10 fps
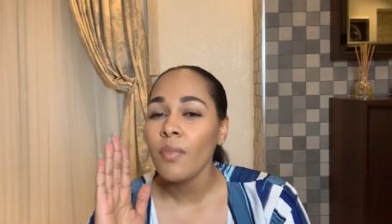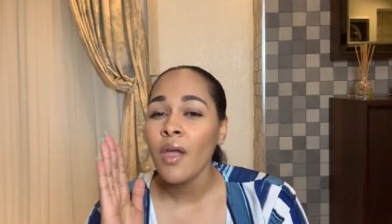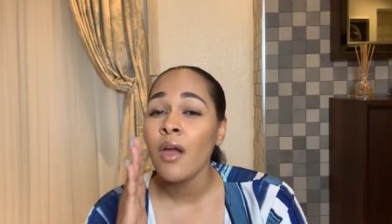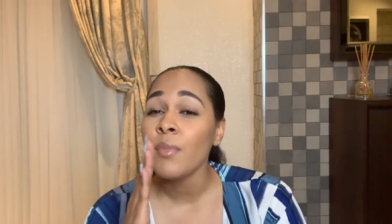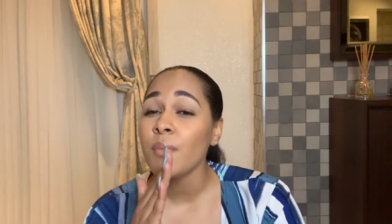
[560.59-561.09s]

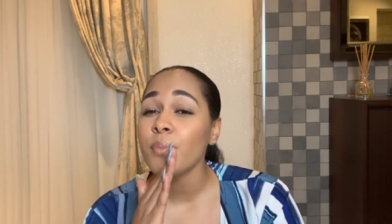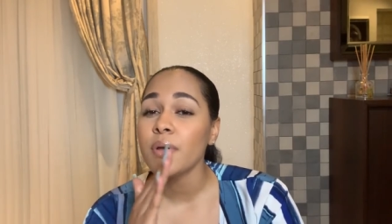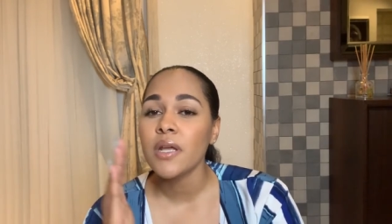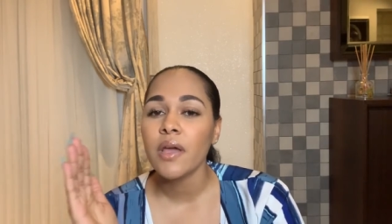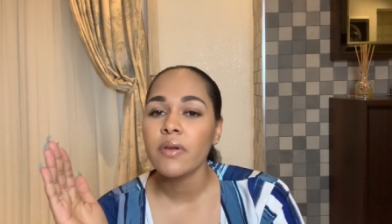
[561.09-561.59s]
I remember
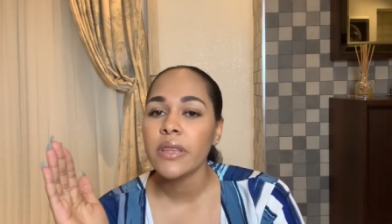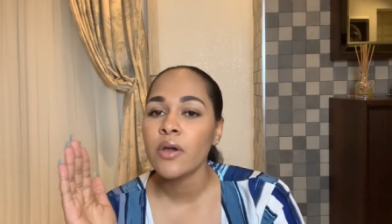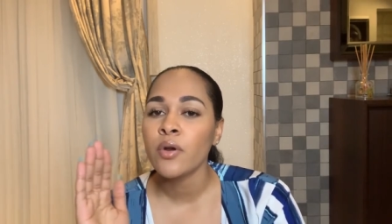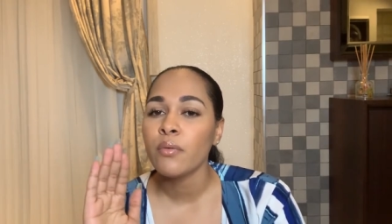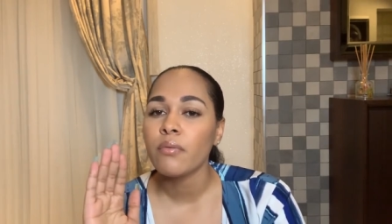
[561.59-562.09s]
putting everything
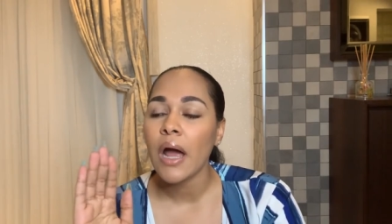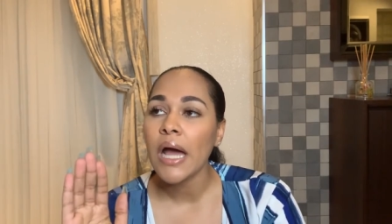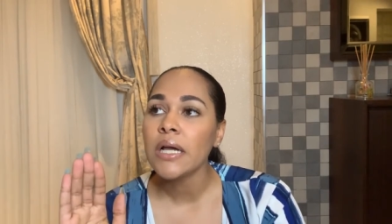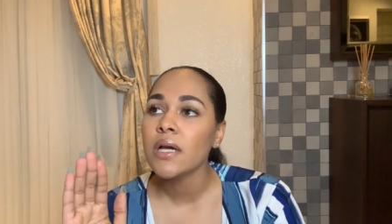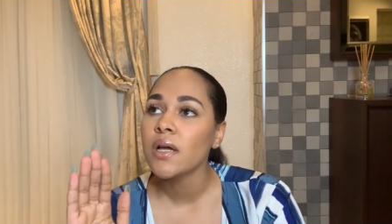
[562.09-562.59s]
on a
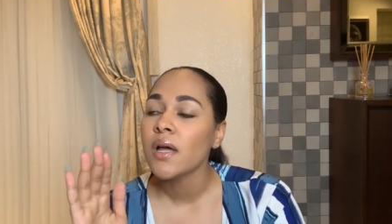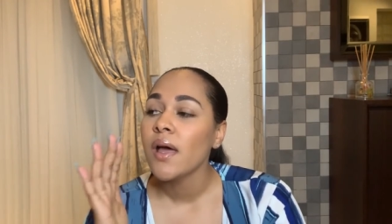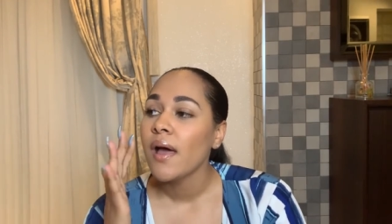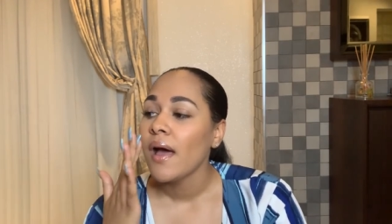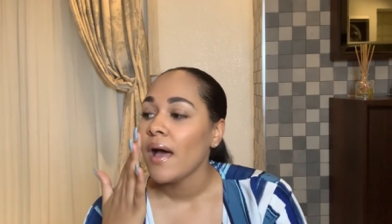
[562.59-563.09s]
rack.
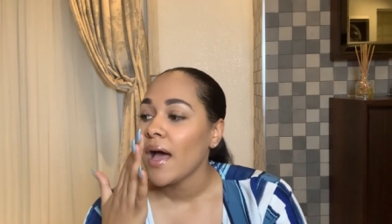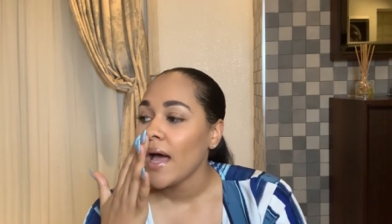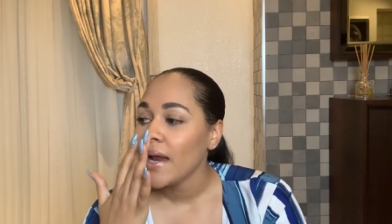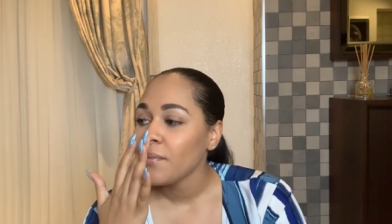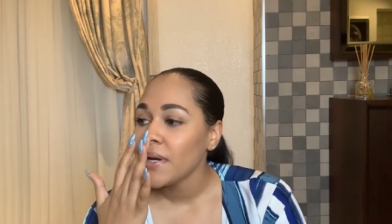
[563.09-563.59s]

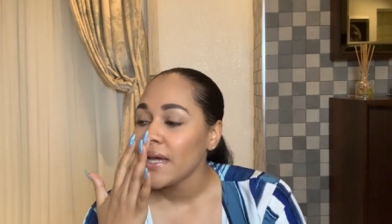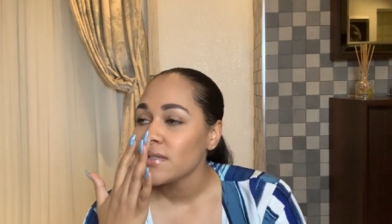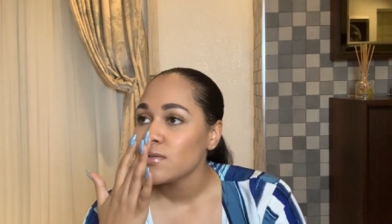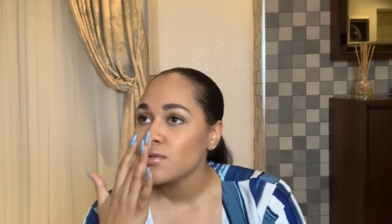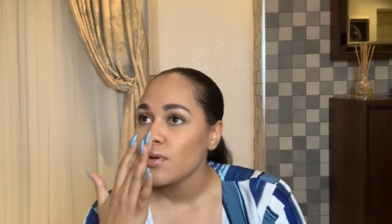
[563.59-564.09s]
And when I
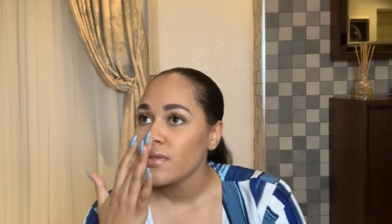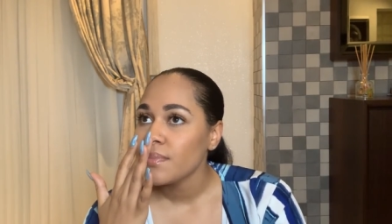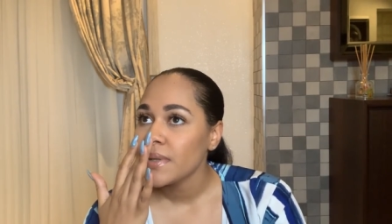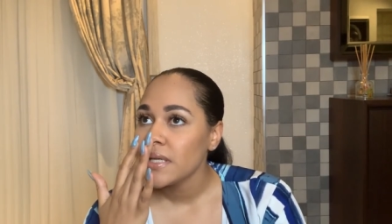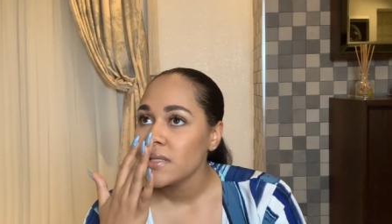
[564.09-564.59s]
saw the
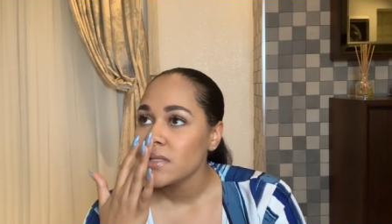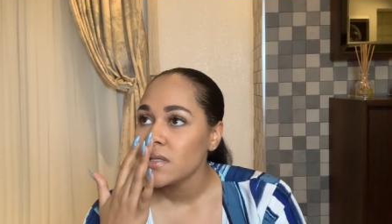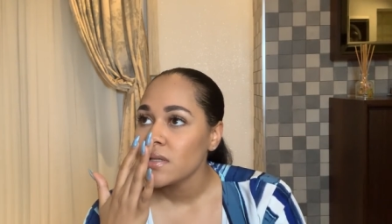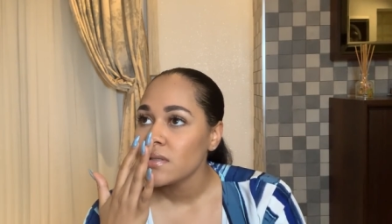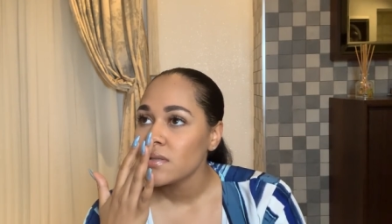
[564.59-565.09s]

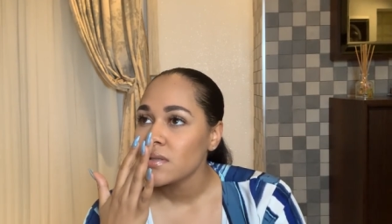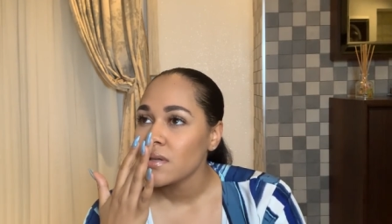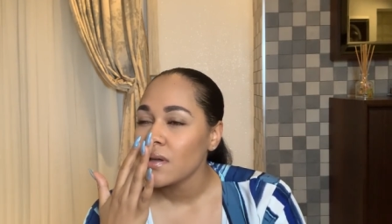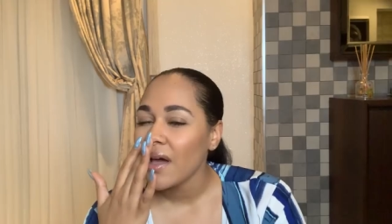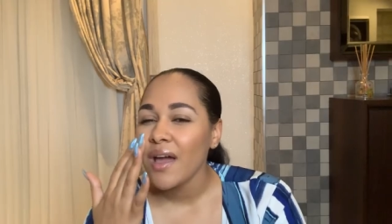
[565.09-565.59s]
pieces,
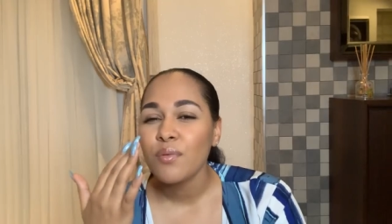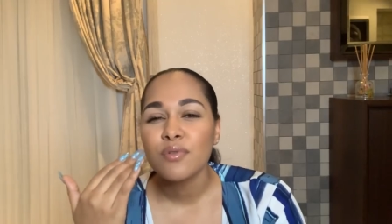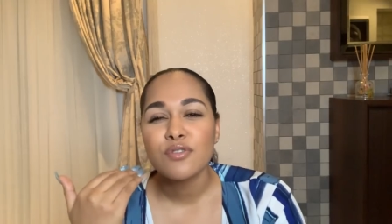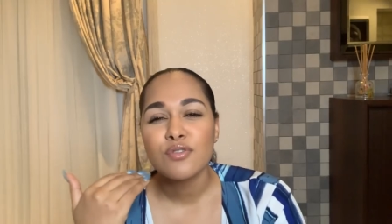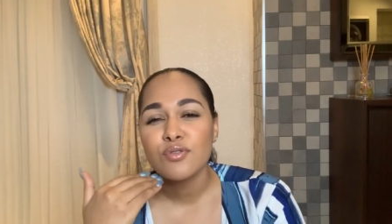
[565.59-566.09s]
I
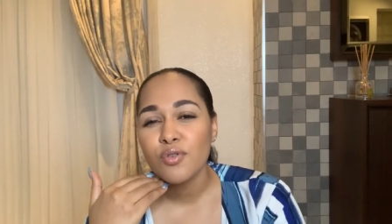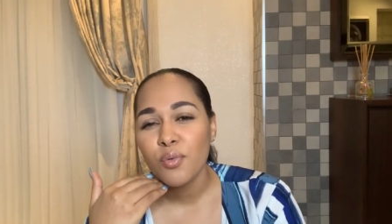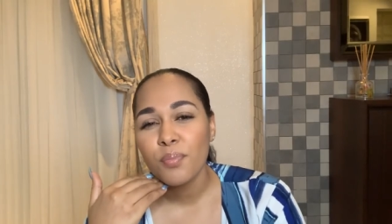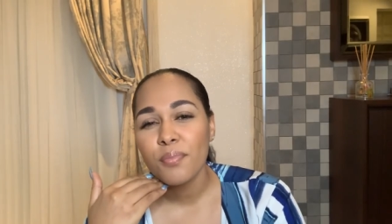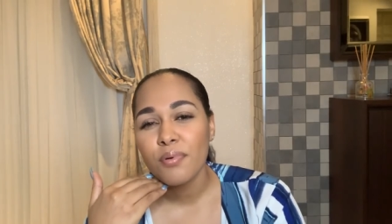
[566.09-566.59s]
was
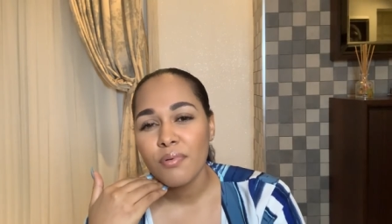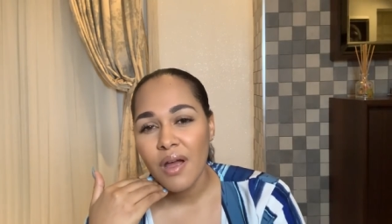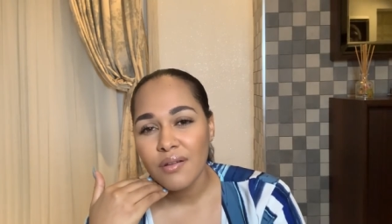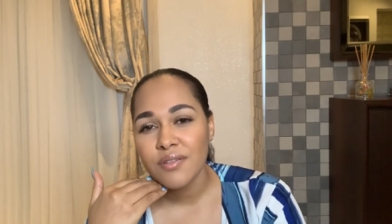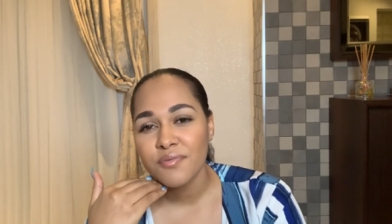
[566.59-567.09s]
so
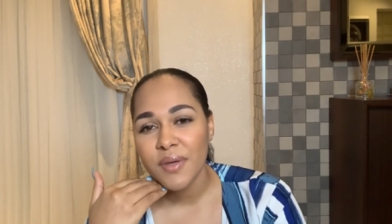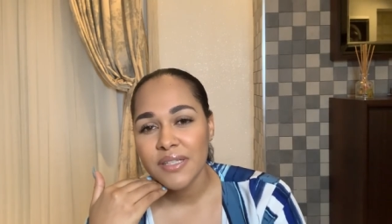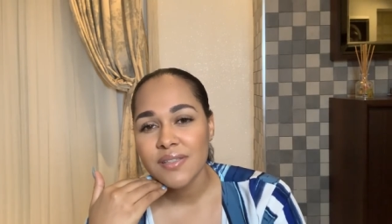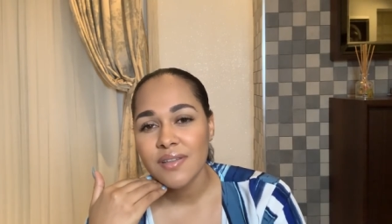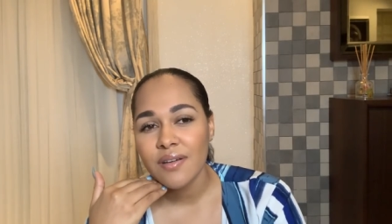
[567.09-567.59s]
proud of
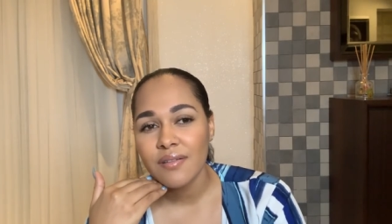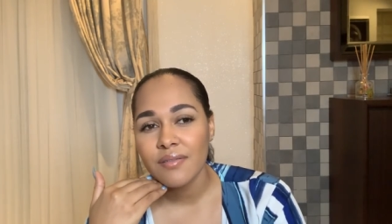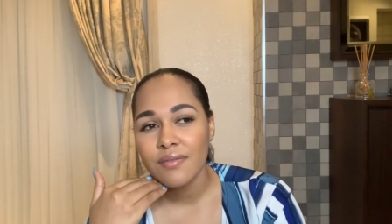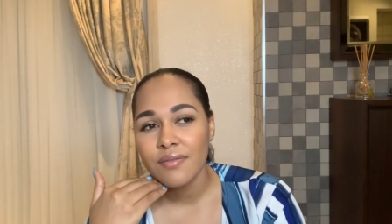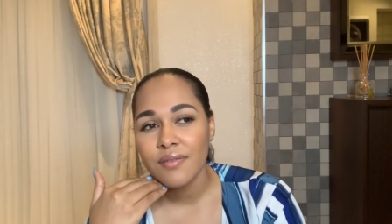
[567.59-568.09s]
myself.
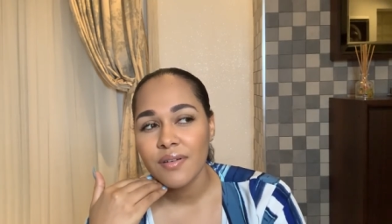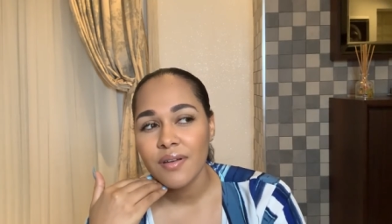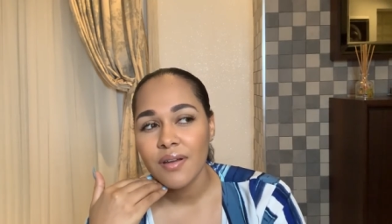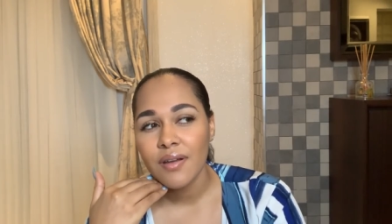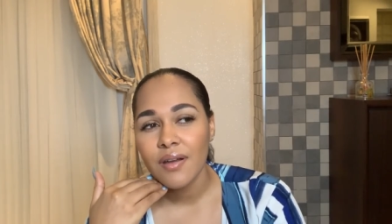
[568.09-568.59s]

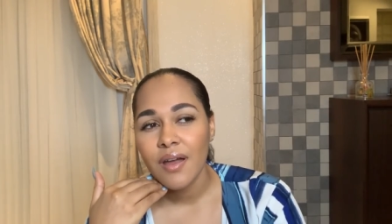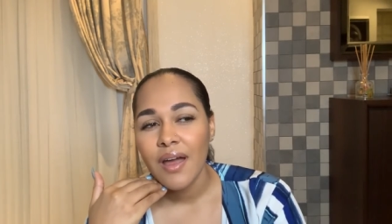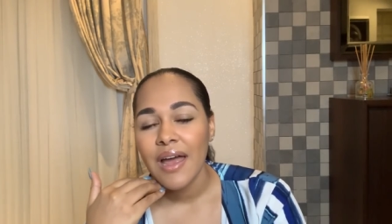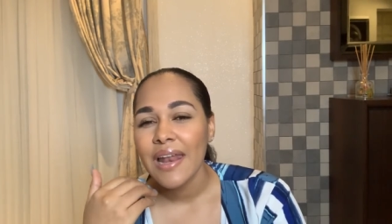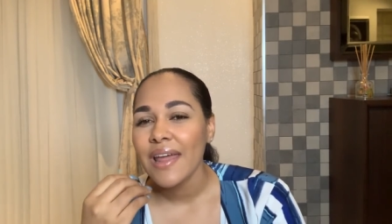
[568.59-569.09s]

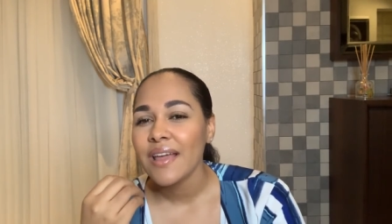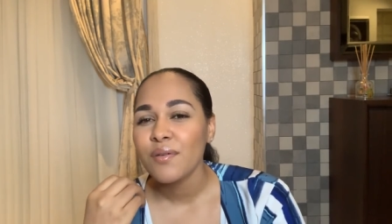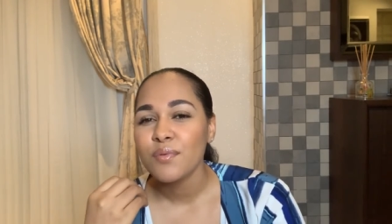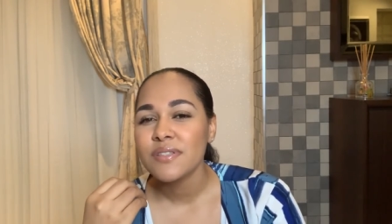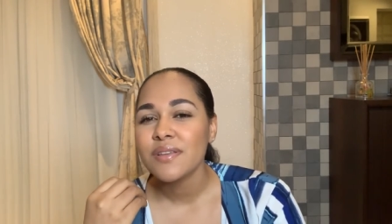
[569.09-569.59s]
Like
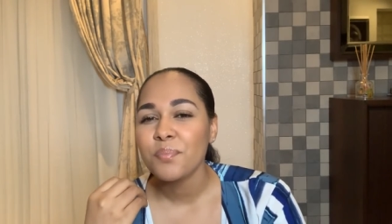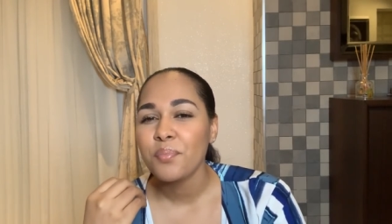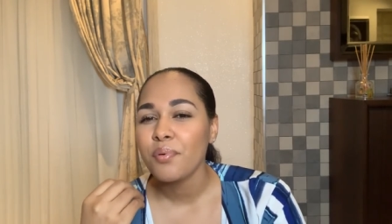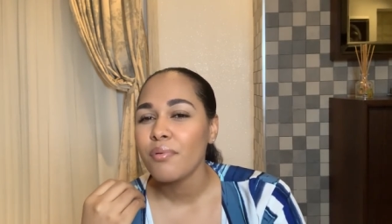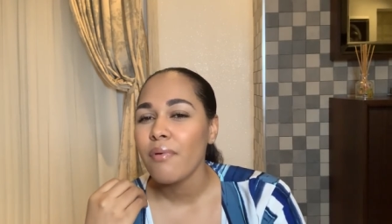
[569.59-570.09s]
it was a
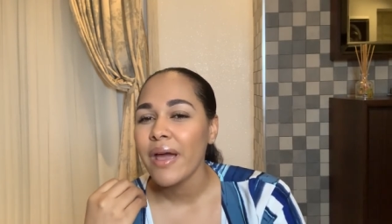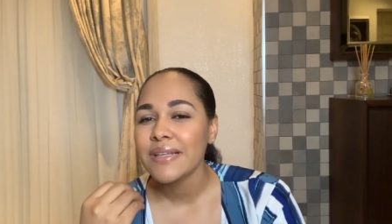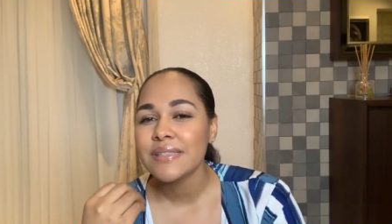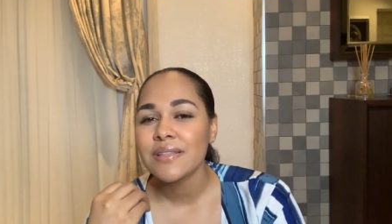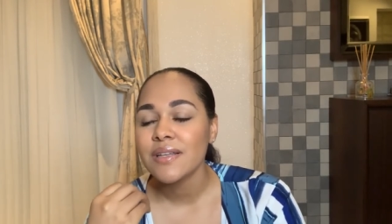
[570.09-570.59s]

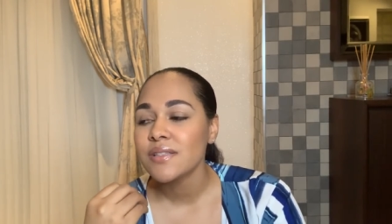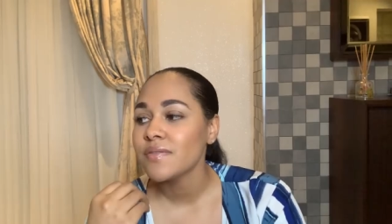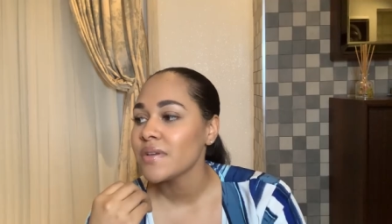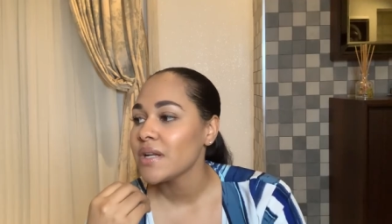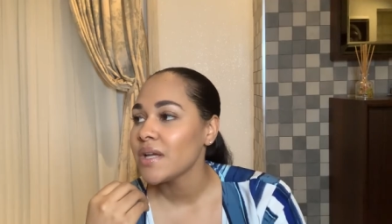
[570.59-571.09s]
priceless
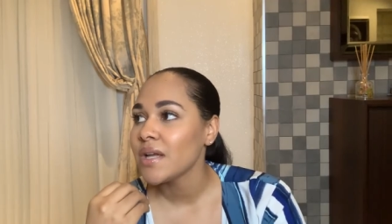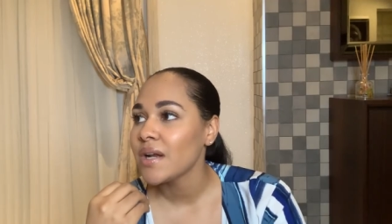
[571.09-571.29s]
feeling.